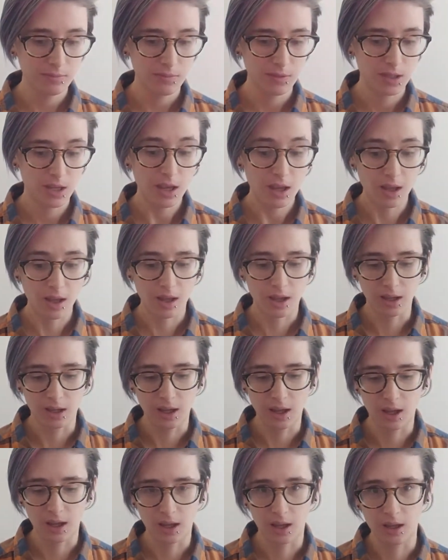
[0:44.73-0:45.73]
Yeah, I've
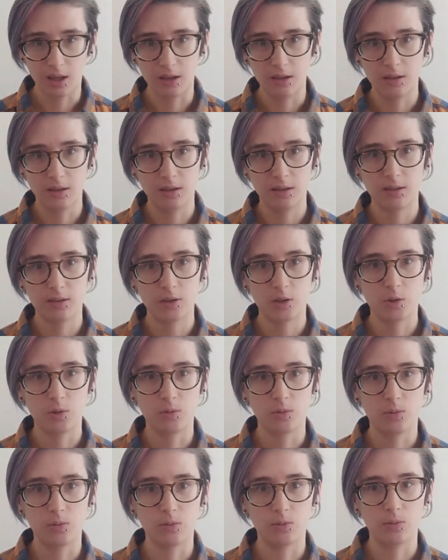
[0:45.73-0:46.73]
had
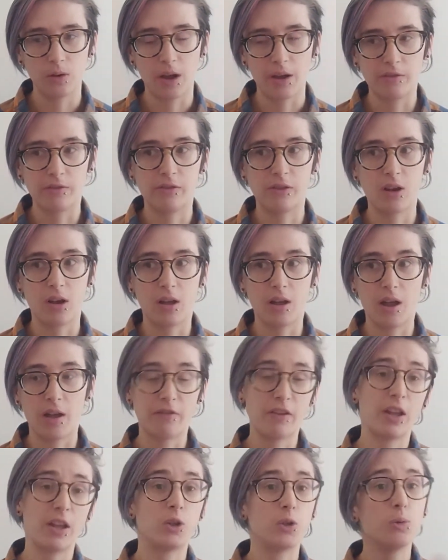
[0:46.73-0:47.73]
2
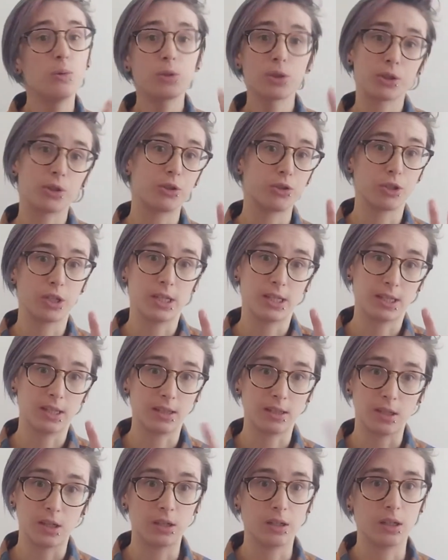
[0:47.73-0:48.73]
surgeries
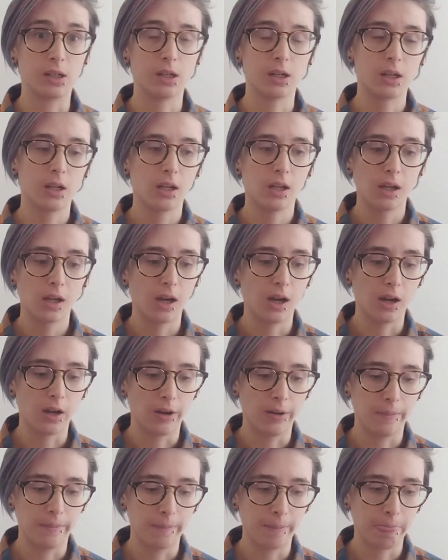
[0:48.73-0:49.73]
this year,
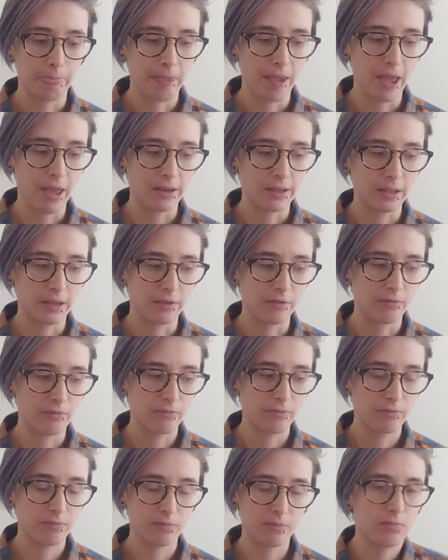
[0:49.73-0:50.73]
and I've
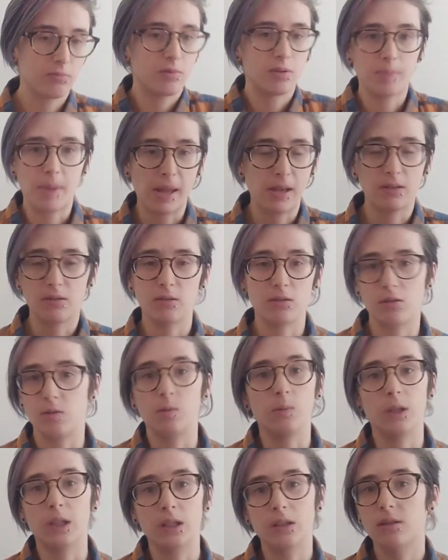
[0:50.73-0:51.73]
spent 2
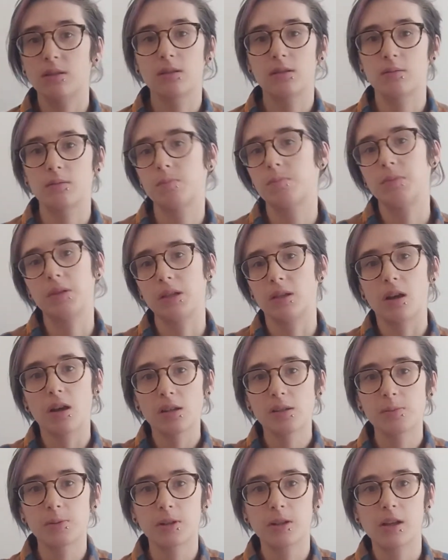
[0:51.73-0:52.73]
weeks being
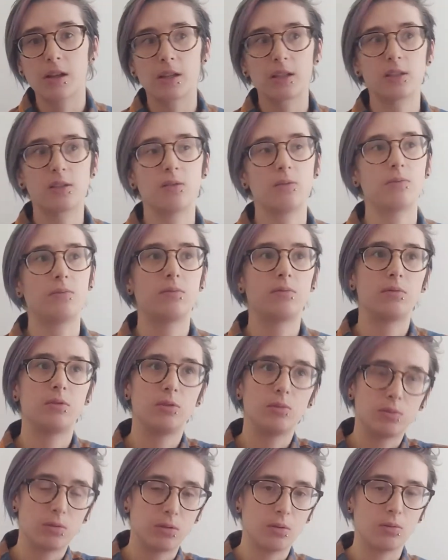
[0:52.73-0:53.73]
hospitalized
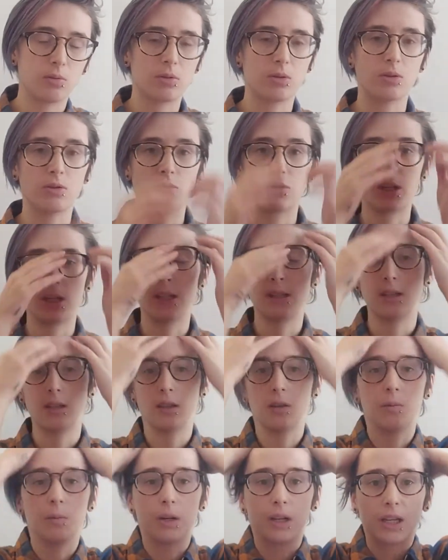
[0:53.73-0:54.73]
due to those surgeries, and
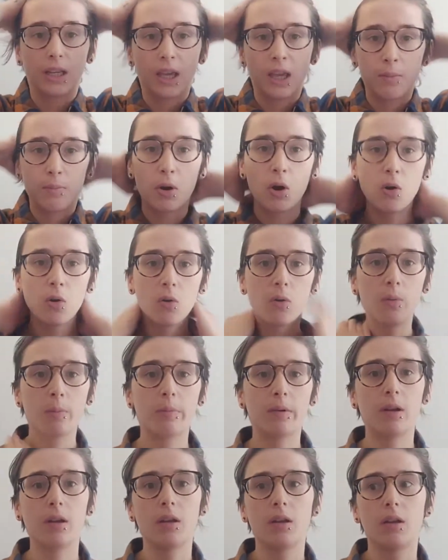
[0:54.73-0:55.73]
then when I came home,